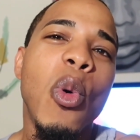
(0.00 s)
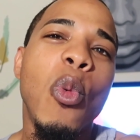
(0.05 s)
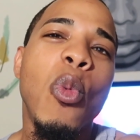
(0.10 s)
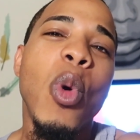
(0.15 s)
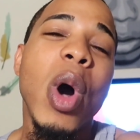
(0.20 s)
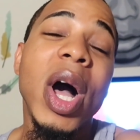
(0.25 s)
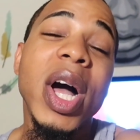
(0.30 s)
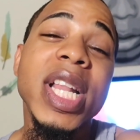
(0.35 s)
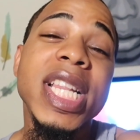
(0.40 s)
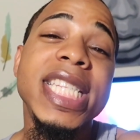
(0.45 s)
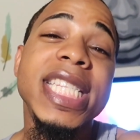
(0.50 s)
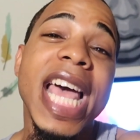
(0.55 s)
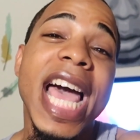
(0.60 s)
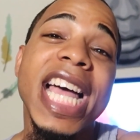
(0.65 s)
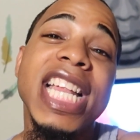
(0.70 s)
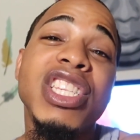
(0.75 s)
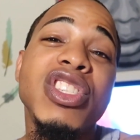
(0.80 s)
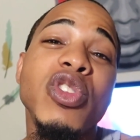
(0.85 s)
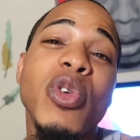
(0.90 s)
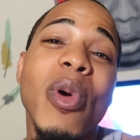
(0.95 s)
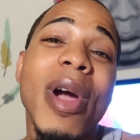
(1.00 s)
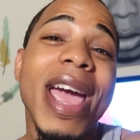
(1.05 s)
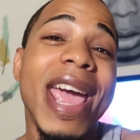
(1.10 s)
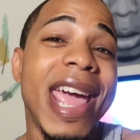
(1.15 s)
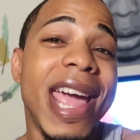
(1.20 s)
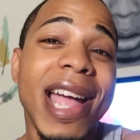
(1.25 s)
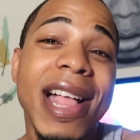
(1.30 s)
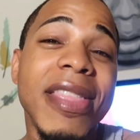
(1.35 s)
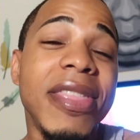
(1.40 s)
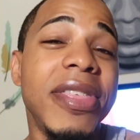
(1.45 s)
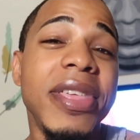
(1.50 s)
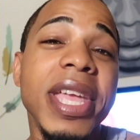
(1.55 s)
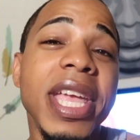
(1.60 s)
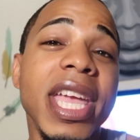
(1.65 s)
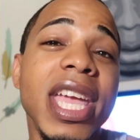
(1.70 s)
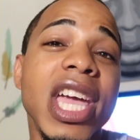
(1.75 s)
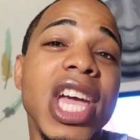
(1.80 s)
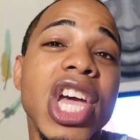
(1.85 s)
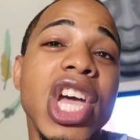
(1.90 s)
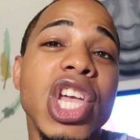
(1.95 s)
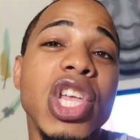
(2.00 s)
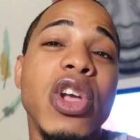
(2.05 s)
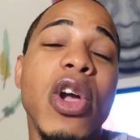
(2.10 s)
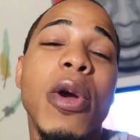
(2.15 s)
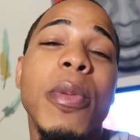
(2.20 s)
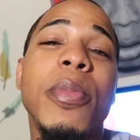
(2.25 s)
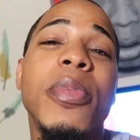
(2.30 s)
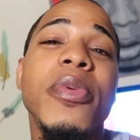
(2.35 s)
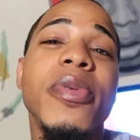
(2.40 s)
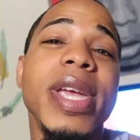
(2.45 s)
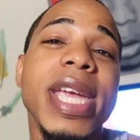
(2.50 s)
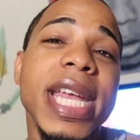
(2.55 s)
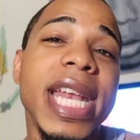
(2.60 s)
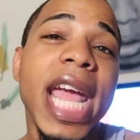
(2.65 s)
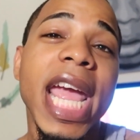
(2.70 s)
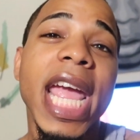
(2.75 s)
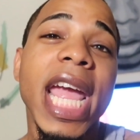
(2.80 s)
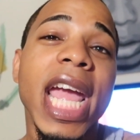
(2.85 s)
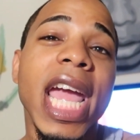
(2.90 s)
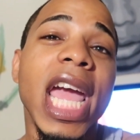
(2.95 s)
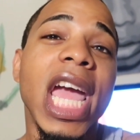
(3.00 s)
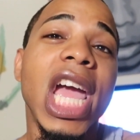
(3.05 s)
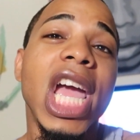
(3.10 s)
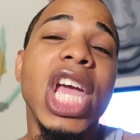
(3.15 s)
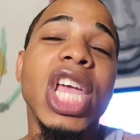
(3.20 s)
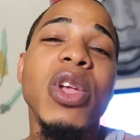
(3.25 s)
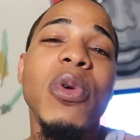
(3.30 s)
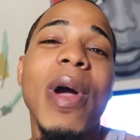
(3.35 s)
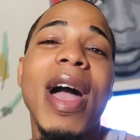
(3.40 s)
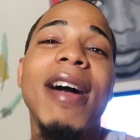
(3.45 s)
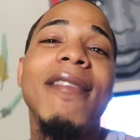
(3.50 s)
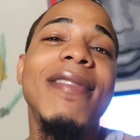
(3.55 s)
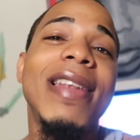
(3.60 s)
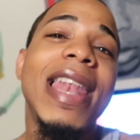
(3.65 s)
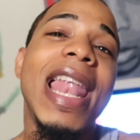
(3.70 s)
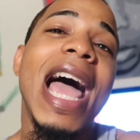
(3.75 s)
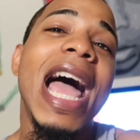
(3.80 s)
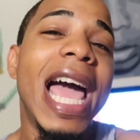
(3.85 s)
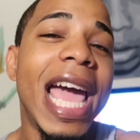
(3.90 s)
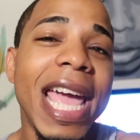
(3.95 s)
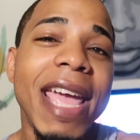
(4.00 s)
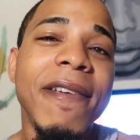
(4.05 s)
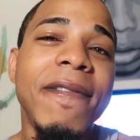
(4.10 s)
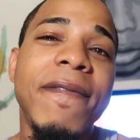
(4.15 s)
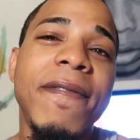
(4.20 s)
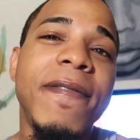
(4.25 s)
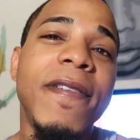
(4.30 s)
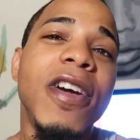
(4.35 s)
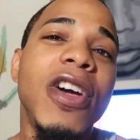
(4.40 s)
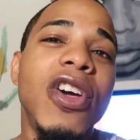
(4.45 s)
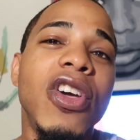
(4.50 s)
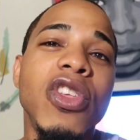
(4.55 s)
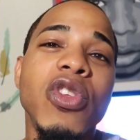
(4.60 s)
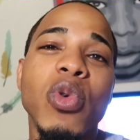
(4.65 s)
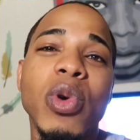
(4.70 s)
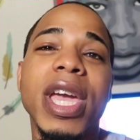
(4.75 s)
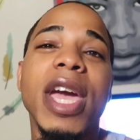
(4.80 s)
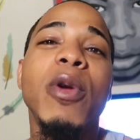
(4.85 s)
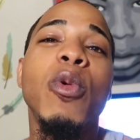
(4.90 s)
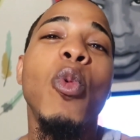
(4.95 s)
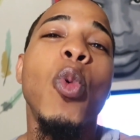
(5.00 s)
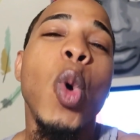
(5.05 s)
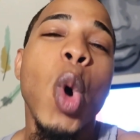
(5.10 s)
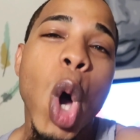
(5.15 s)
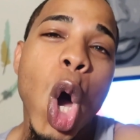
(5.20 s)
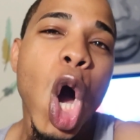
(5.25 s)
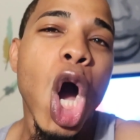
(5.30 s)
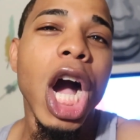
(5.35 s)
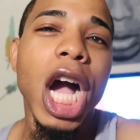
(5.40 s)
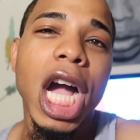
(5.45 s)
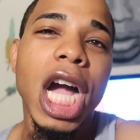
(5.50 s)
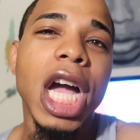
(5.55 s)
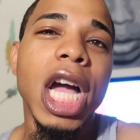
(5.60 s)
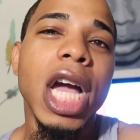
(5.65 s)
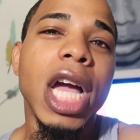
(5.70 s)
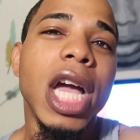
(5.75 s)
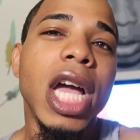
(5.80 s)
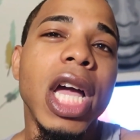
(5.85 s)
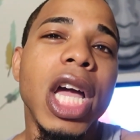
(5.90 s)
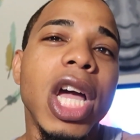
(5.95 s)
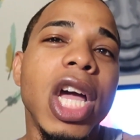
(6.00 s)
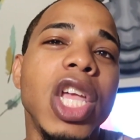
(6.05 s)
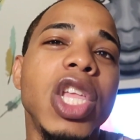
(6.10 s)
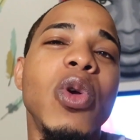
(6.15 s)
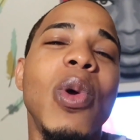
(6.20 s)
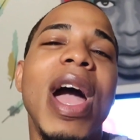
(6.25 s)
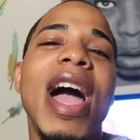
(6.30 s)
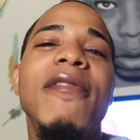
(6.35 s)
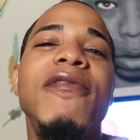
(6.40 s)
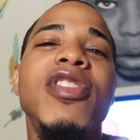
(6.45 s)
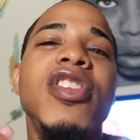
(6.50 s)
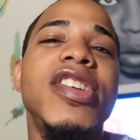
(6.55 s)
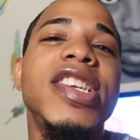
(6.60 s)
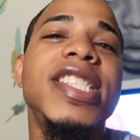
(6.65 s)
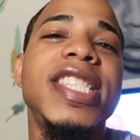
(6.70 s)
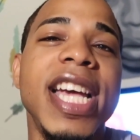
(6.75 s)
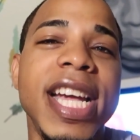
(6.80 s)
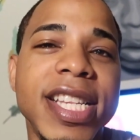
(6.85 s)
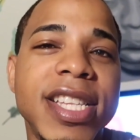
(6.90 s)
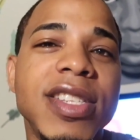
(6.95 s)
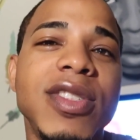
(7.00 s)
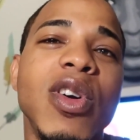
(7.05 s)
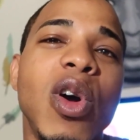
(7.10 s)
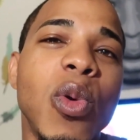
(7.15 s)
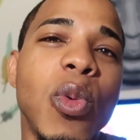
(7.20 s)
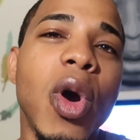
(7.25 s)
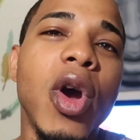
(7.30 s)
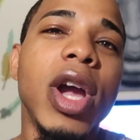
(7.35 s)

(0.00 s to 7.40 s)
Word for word: Once as you are healthy, you're breathing, you have life, you can walk, you have your senses all